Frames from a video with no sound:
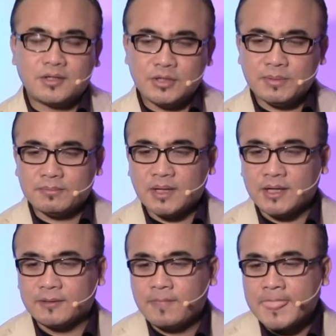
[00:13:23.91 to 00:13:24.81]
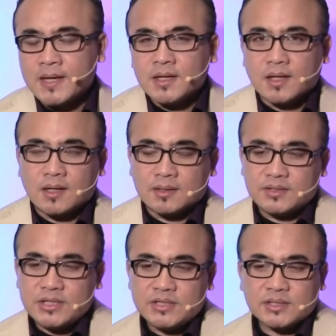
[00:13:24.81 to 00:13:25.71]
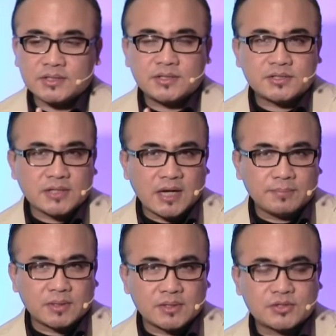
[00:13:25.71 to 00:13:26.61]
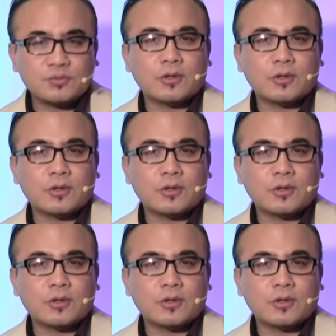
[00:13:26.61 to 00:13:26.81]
Keep in mind, these are the disciples